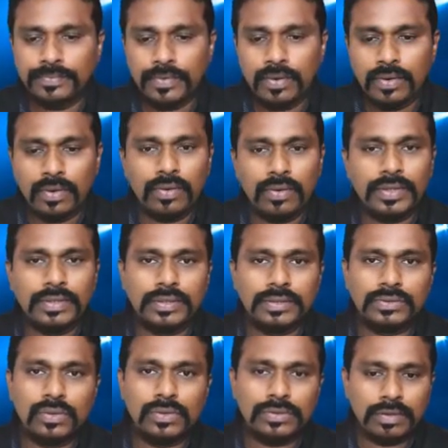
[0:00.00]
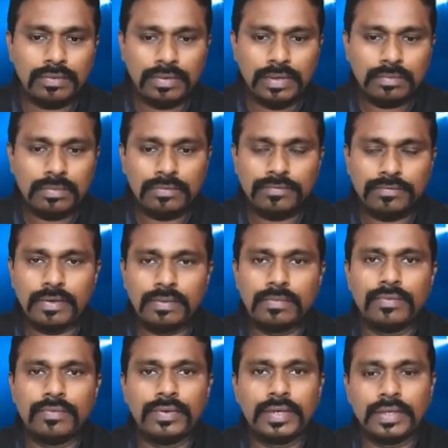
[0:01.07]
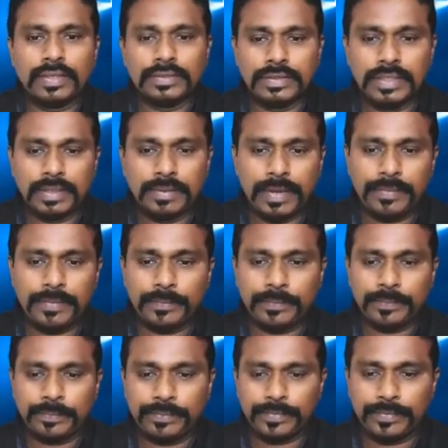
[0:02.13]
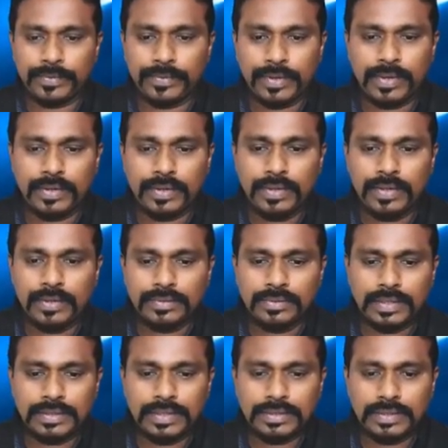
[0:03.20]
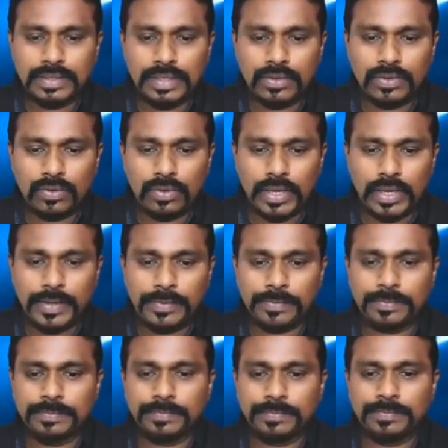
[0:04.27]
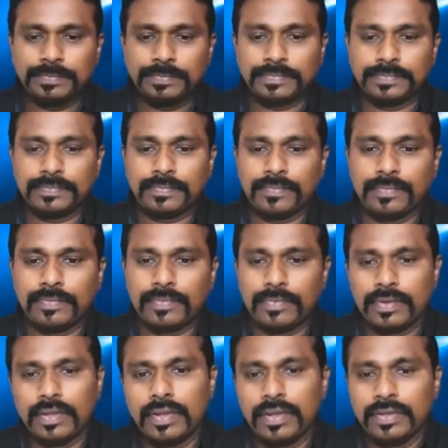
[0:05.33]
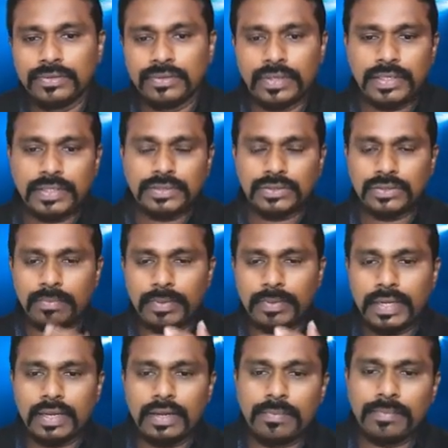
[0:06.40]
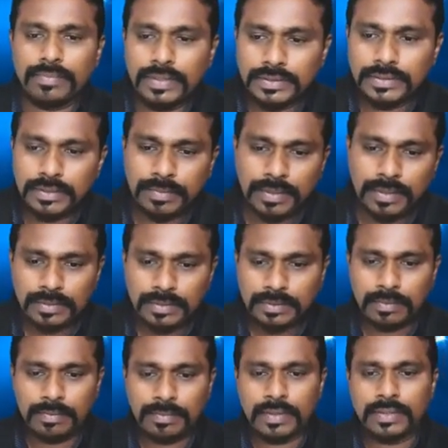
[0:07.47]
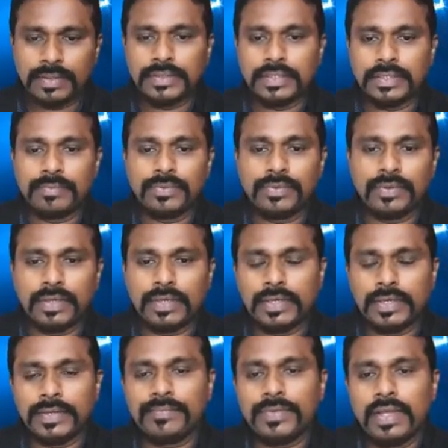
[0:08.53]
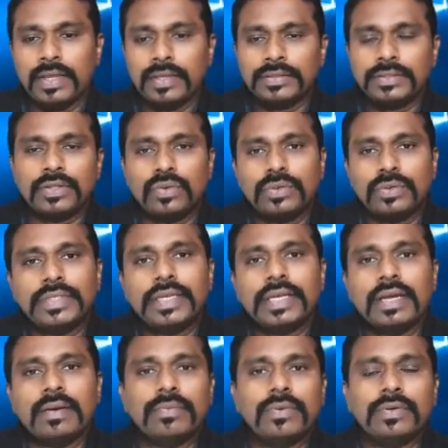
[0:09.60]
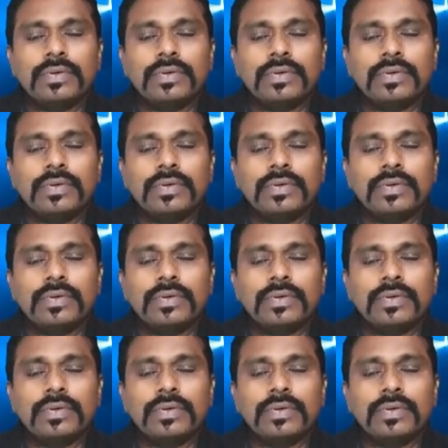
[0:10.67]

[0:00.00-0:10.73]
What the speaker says: or it is also available from our SDK. Okay, so I just click OK. So it is opening up the setup utility. So the good thing about